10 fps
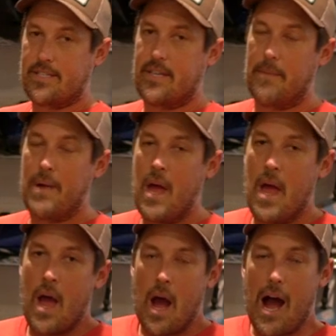step.
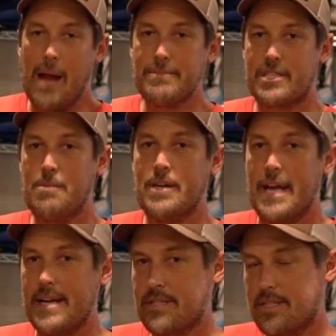I'm somewhat
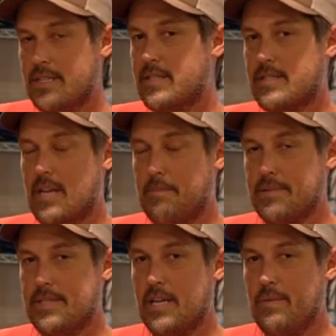hesitant to set up
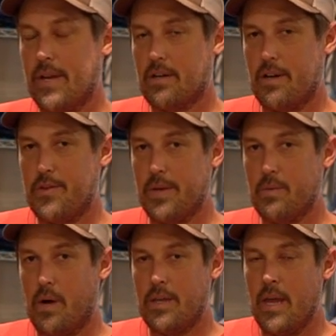a Z-rig or a
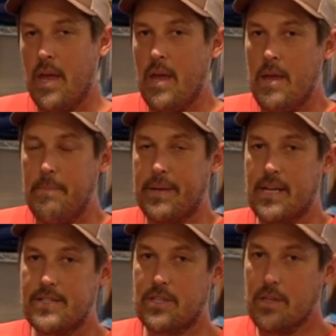3-to-1
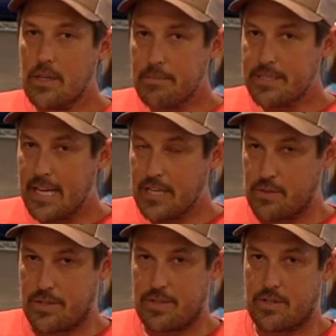because it's a little bit
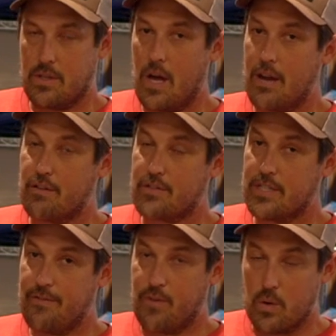dangerous. There's a lot
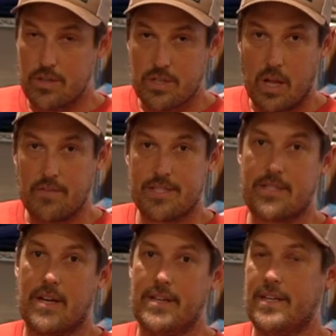of force all of a
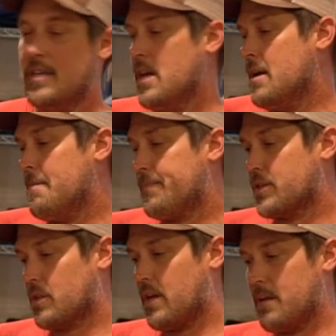sudden.
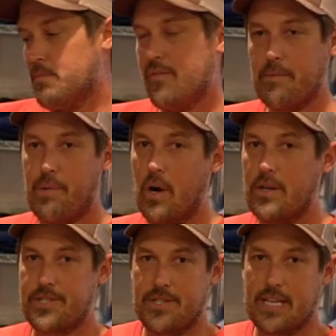There's a lot of moving
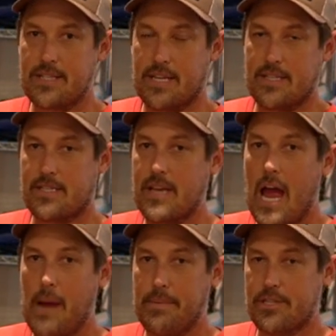parts, things that can
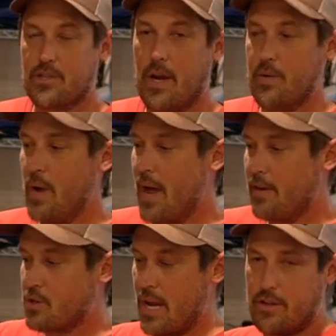snap. And so I'd
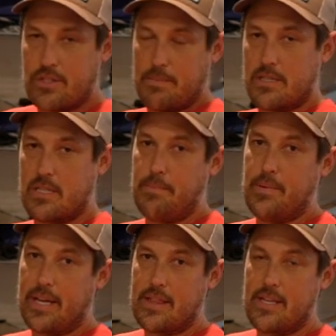rather try to do something
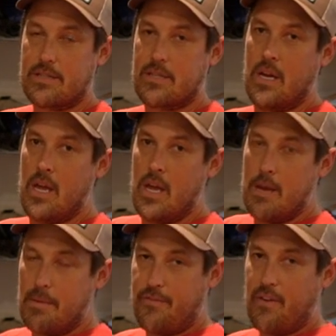simple like this
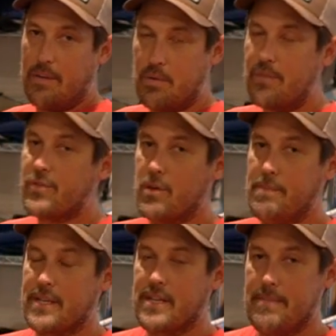before I move to a
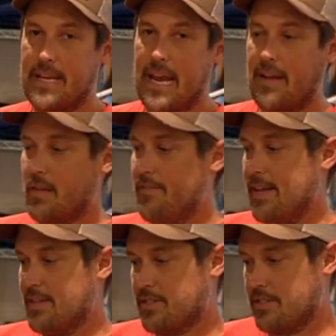big time mechanical
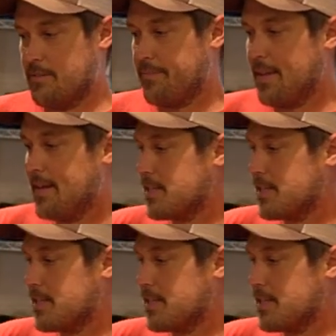advantage system. And